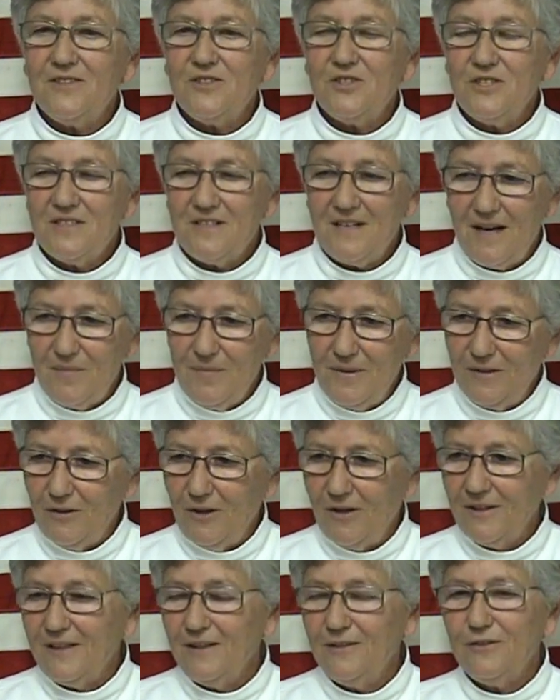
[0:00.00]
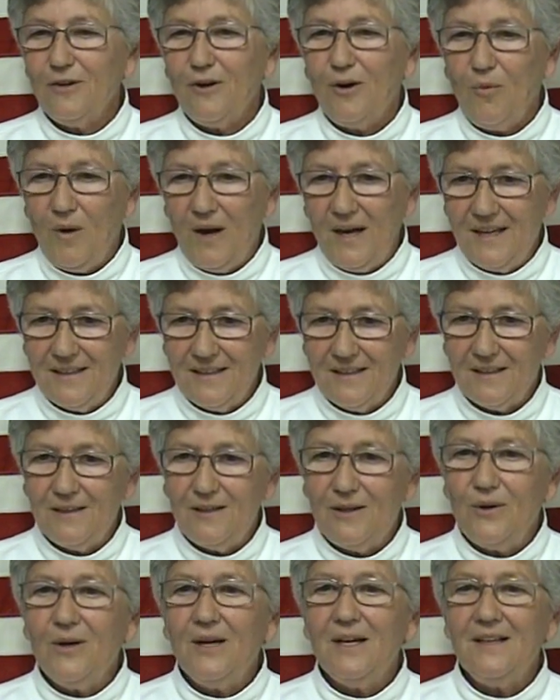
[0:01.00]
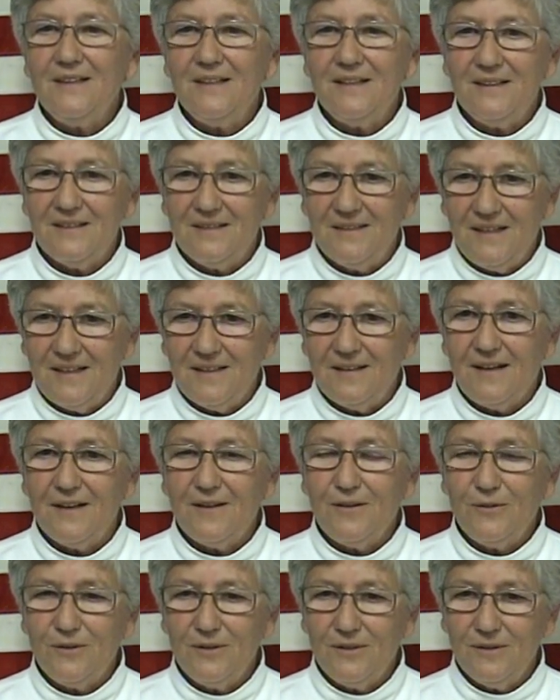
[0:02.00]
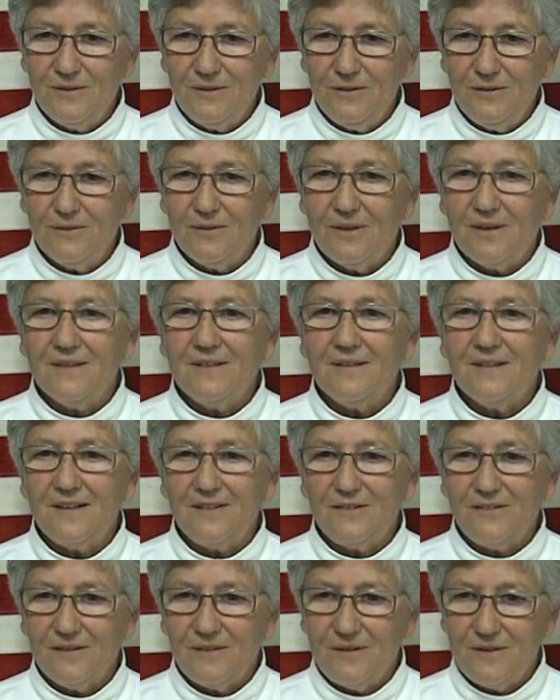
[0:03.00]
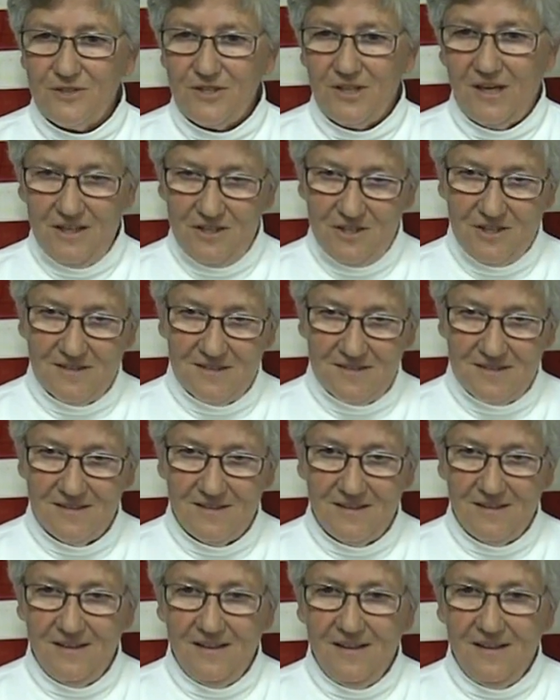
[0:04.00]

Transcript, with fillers: And she said, "I've been talking to Hawaiian and Aloha, and I'd like you to do our next negotiations."